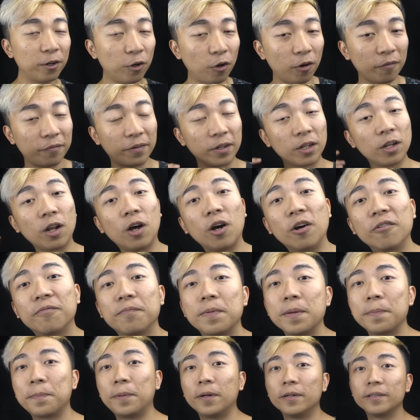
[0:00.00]
know of a lot of
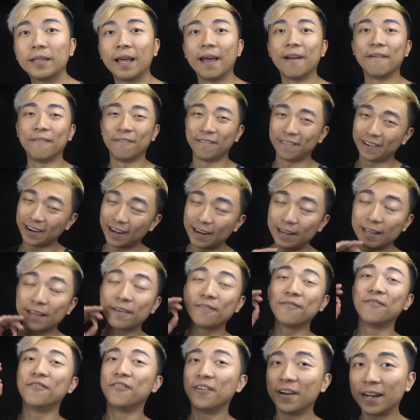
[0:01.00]
people that
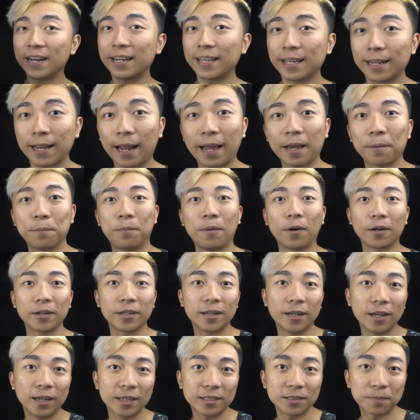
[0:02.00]
really like
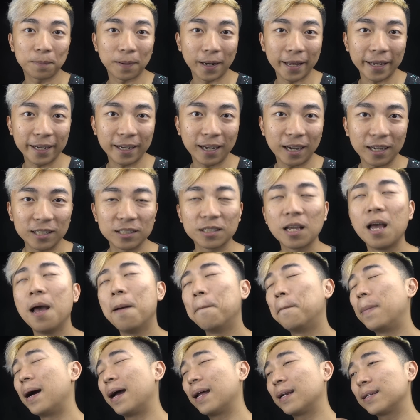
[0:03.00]
borderless playing cards,
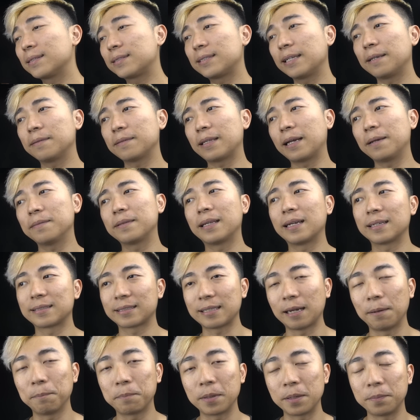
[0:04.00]
but at the same time there are
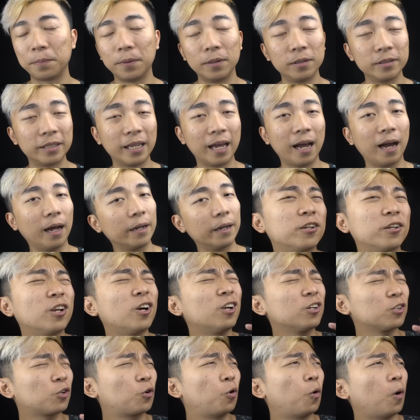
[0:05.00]
some people that
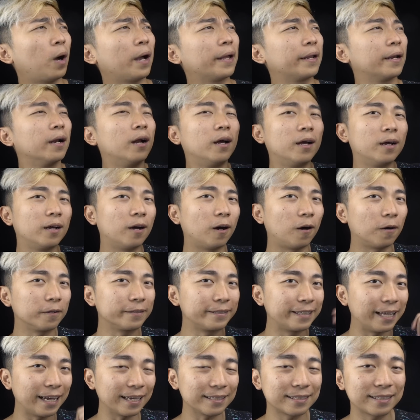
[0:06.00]
not quite on
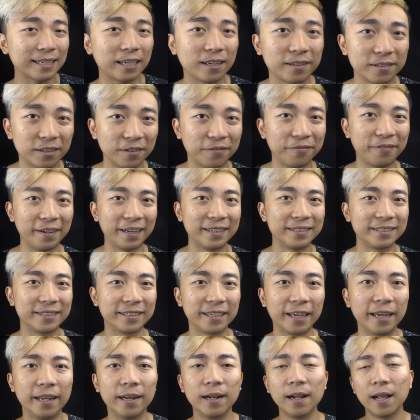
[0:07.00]
that side of the fence
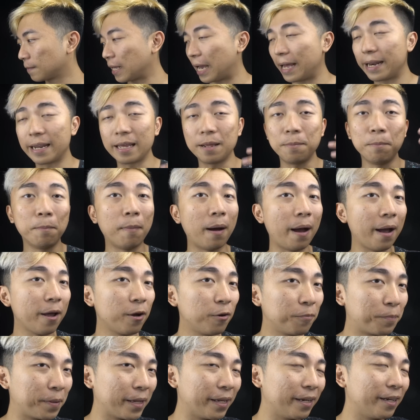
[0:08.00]
yet. And in my
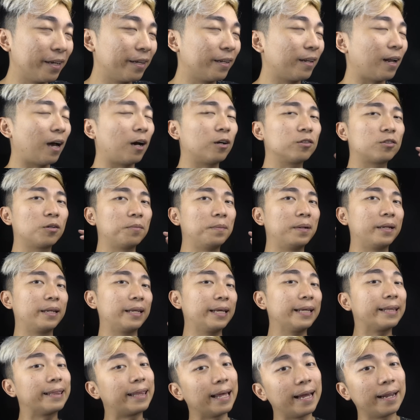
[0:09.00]
opinion,
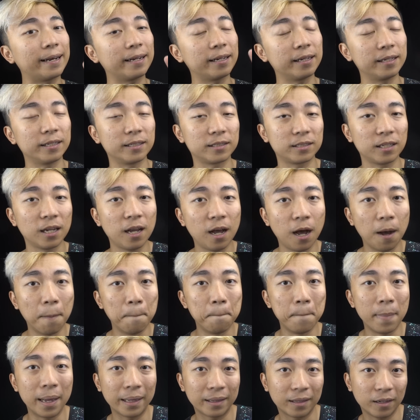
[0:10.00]
ultimately that is a
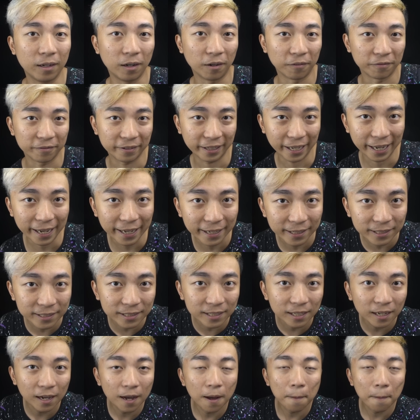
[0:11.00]
matter of
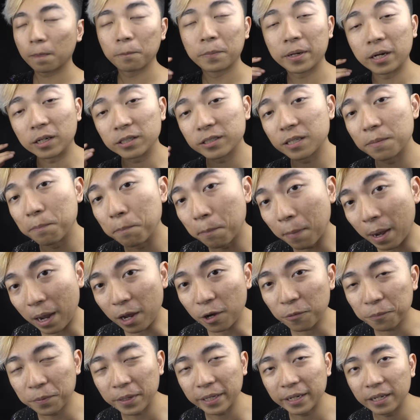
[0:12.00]
taste. Because in
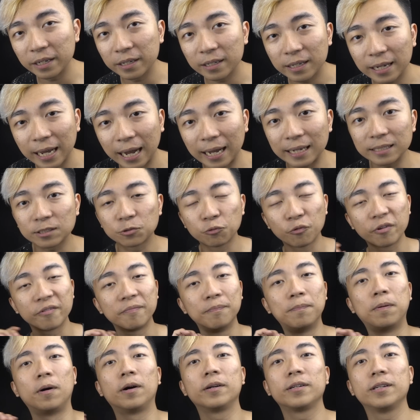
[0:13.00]
my opinion, cards
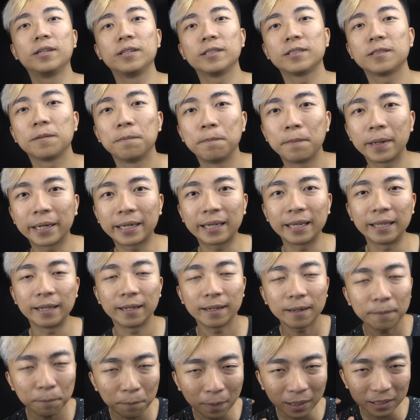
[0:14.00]
with borders make it
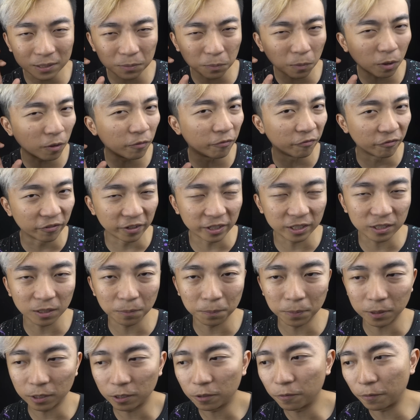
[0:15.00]
much more
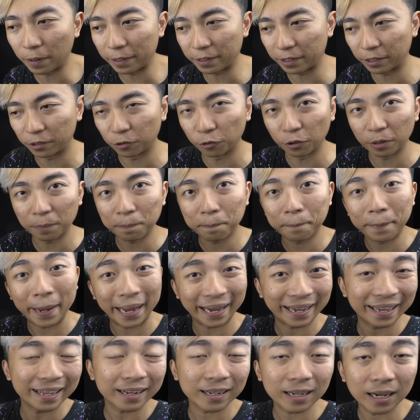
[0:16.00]
visible when you're doing
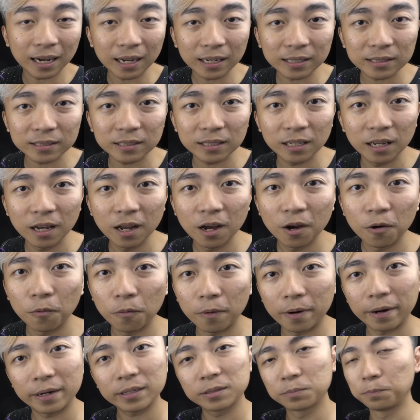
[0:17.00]
packet cards,
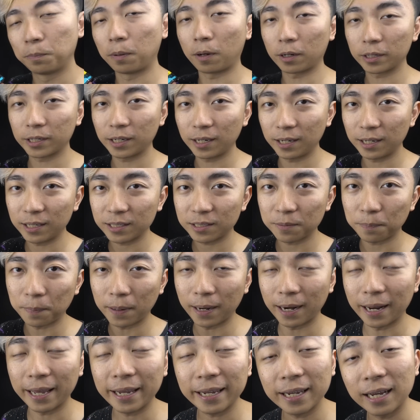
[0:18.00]
whereas borderless
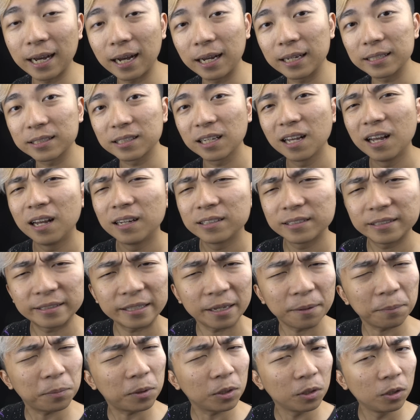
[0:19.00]
playing cards
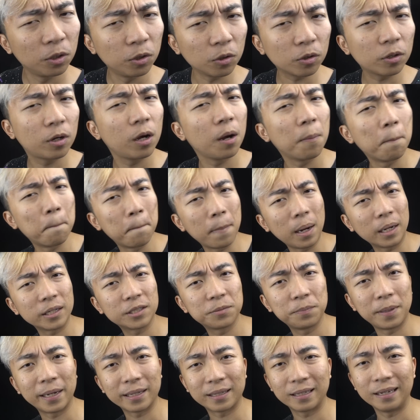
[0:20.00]
seem to look
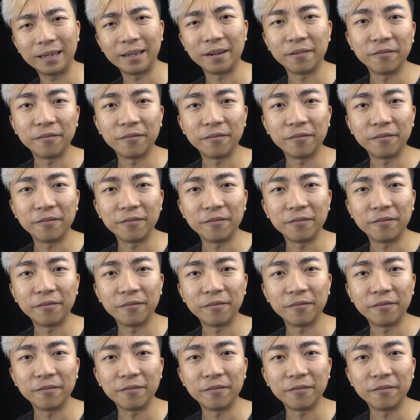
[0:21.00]
much better in